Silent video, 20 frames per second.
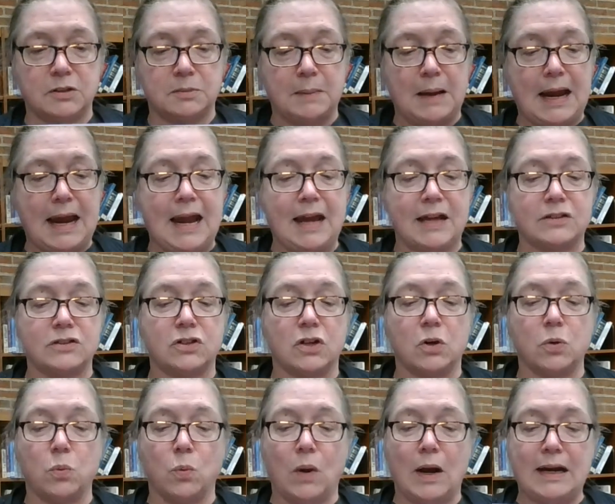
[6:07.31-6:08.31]
my hands
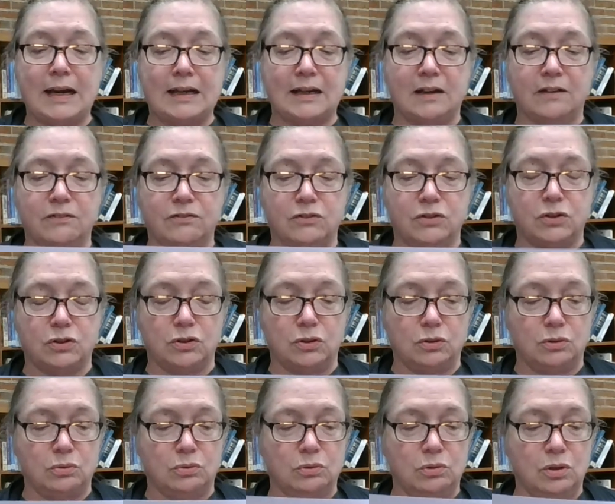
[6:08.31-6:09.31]
aren't wide enough
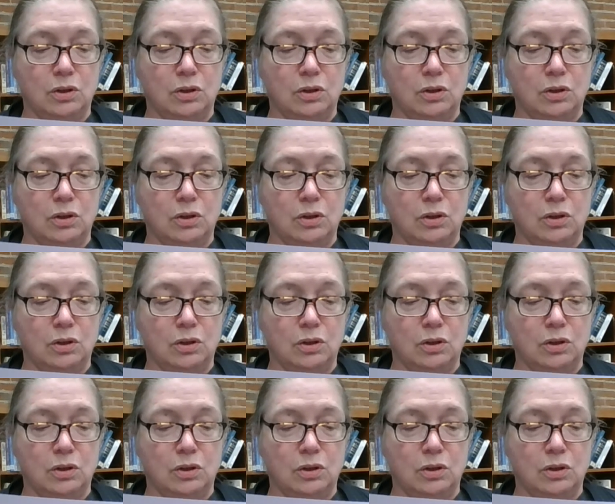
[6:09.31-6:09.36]
to